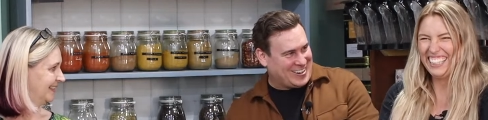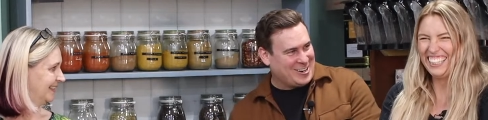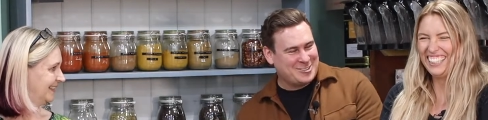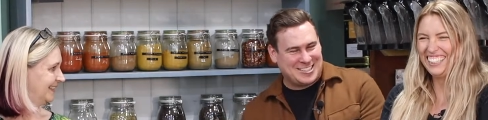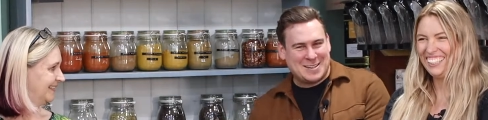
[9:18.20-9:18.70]
Speaker 1: like
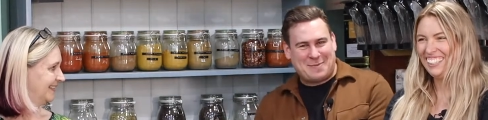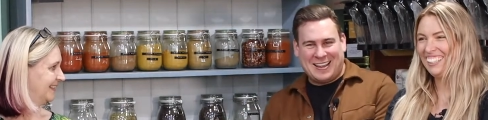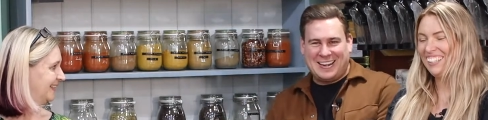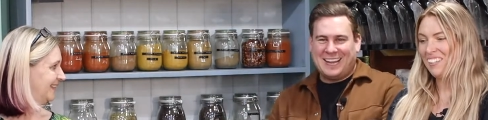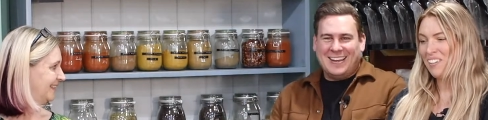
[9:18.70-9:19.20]
an old tin of
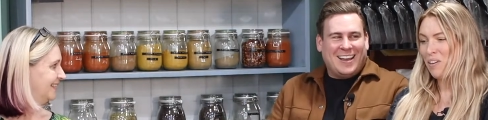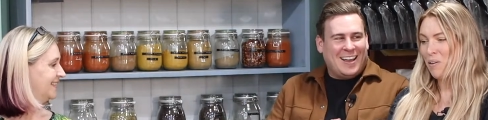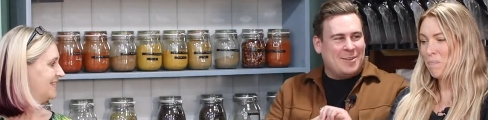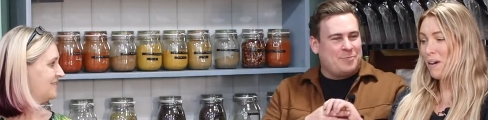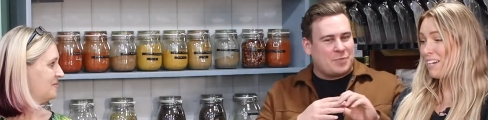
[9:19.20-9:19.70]
paint.
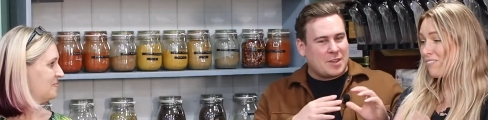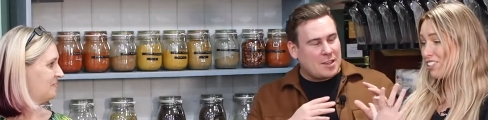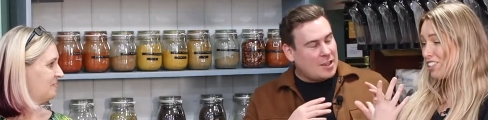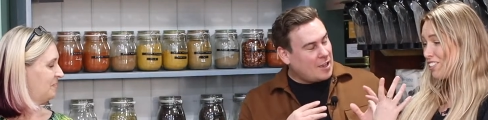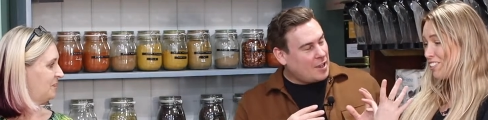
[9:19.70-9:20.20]
Um, but
Speaker 2: it
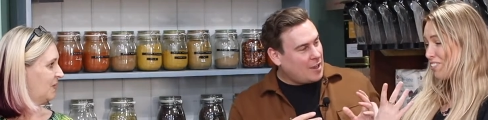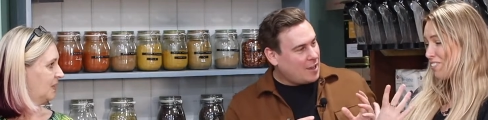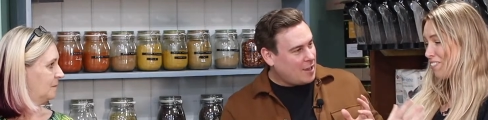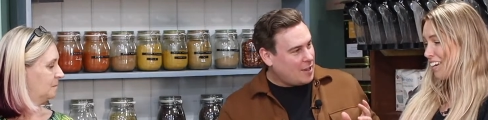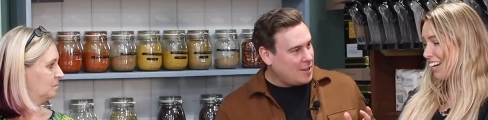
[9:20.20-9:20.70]
reduces
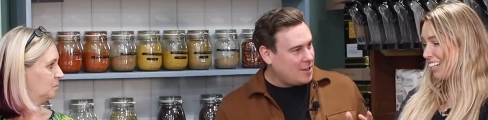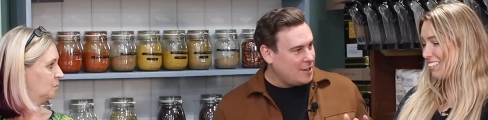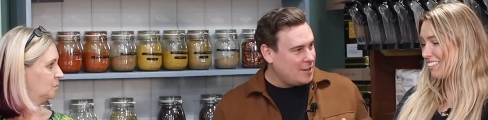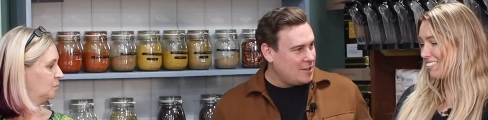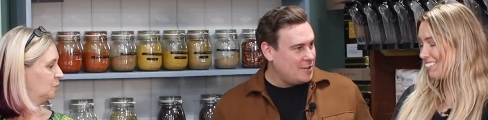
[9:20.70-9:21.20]
all of that
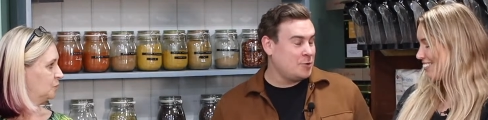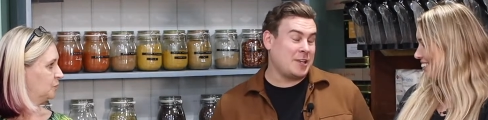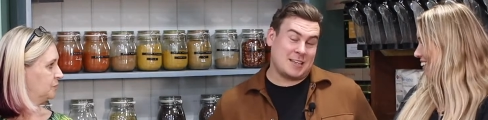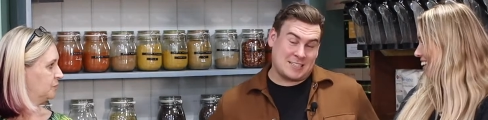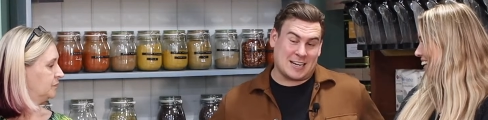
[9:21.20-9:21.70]
because. Well,
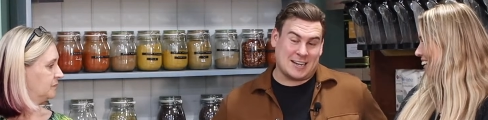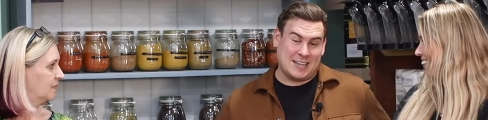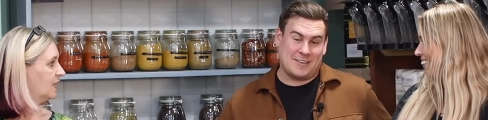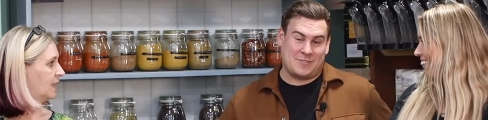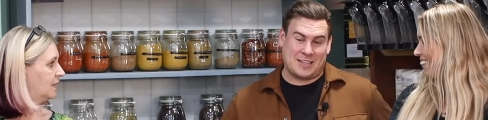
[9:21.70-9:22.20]
yeah,
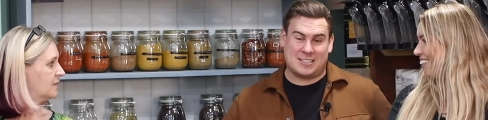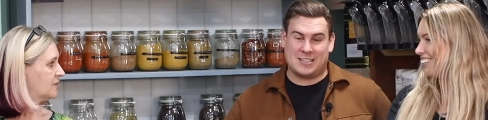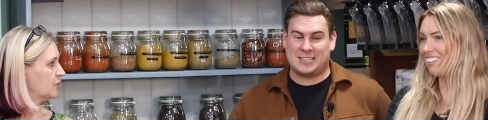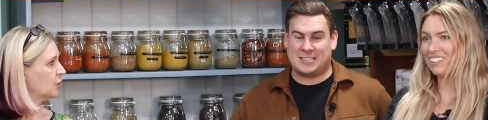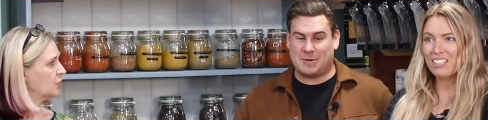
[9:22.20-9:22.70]
exactly. Yeah, yeah. that's the,
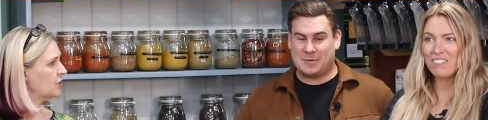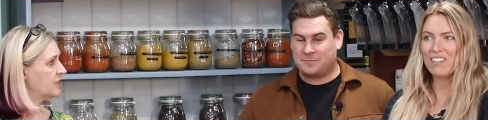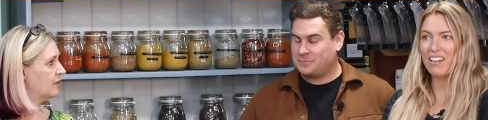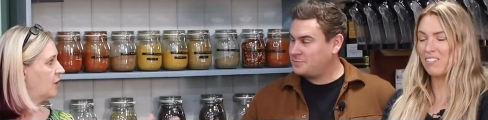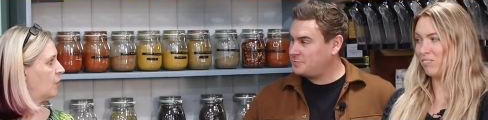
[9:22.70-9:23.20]
so that's it's not
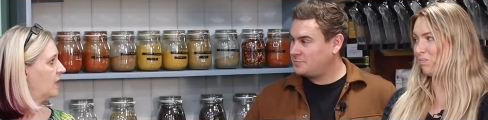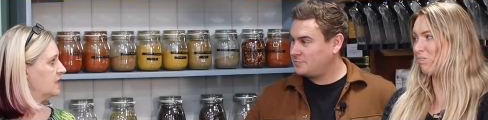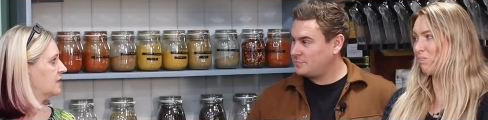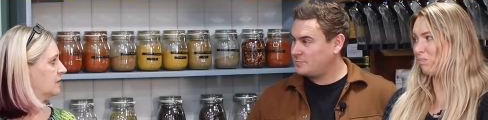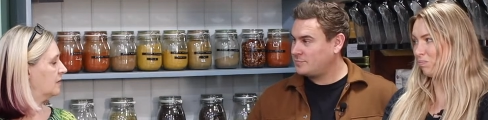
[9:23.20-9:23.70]
just like zero
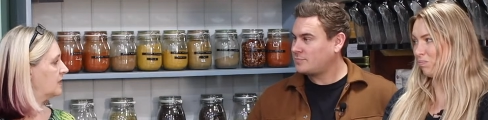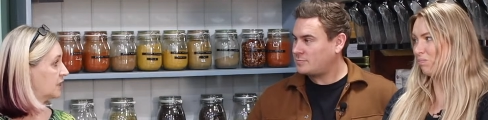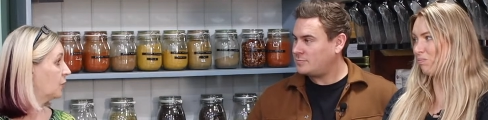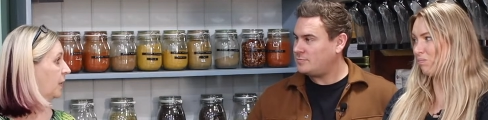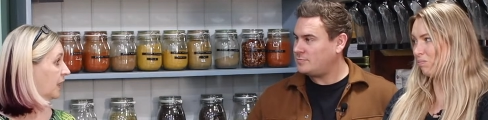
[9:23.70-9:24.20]
waste in that there's
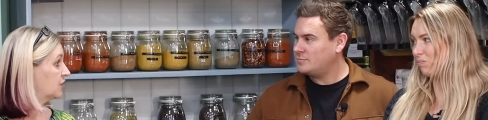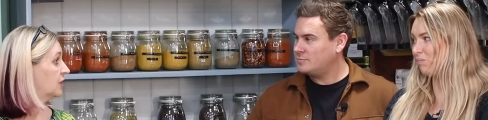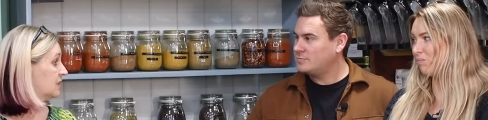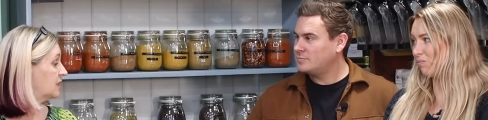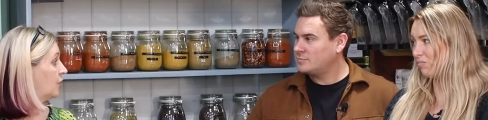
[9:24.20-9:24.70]
no
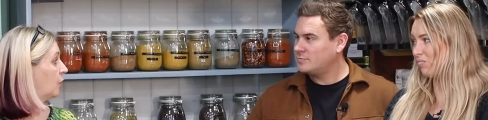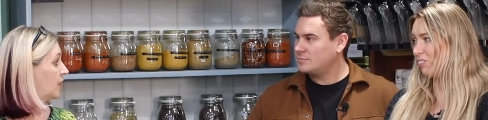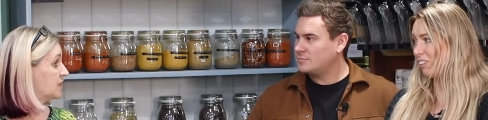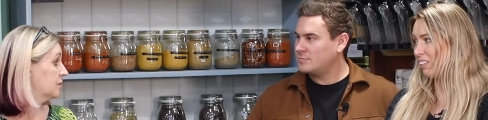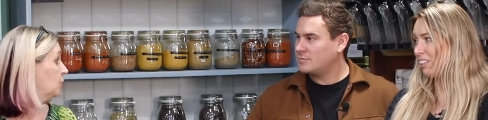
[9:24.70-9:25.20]
packaging. It's zero
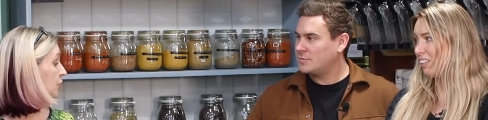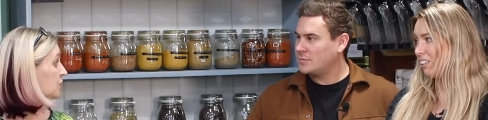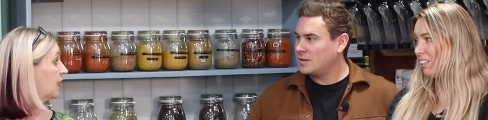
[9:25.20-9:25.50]
waste in what you